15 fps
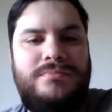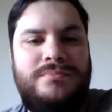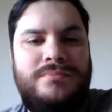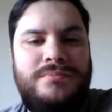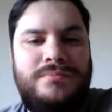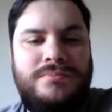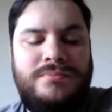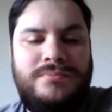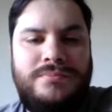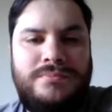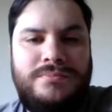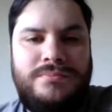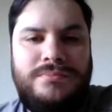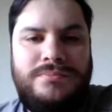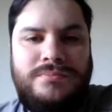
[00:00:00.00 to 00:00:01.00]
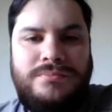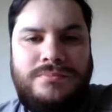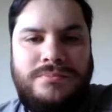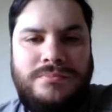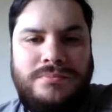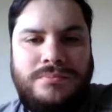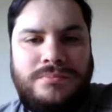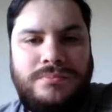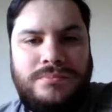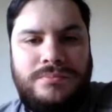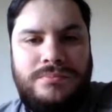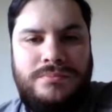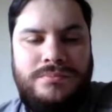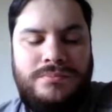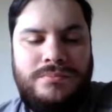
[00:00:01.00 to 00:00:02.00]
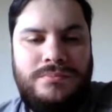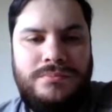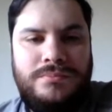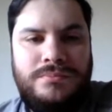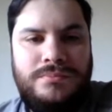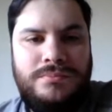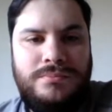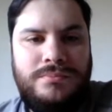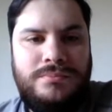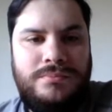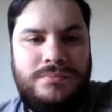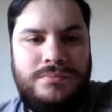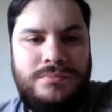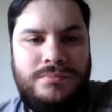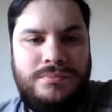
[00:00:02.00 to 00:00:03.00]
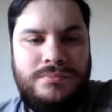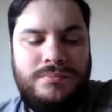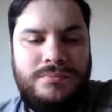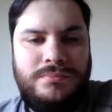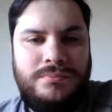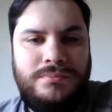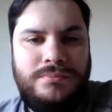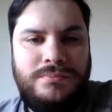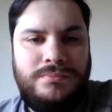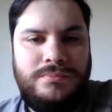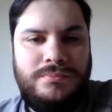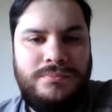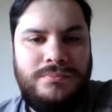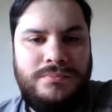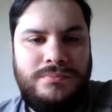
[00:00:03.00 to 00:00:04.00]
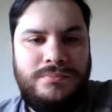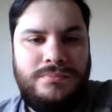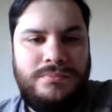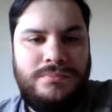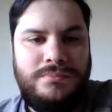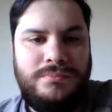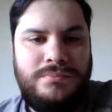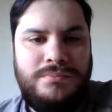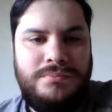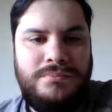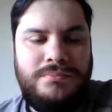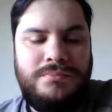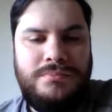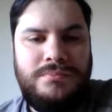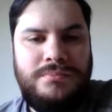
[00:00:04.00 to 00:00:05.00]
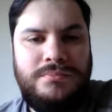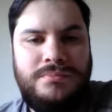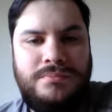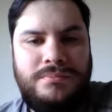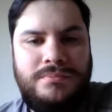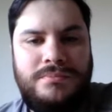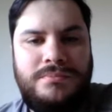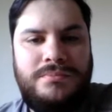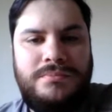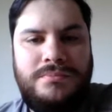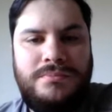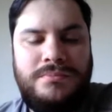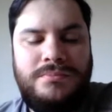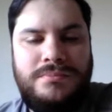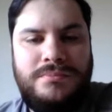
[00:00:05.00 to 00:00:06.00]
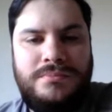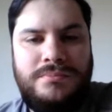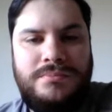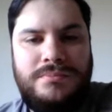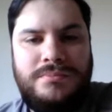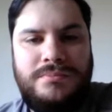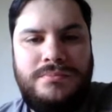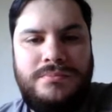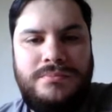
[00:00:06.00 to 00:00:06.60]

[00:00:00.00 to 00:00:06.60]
[no speech]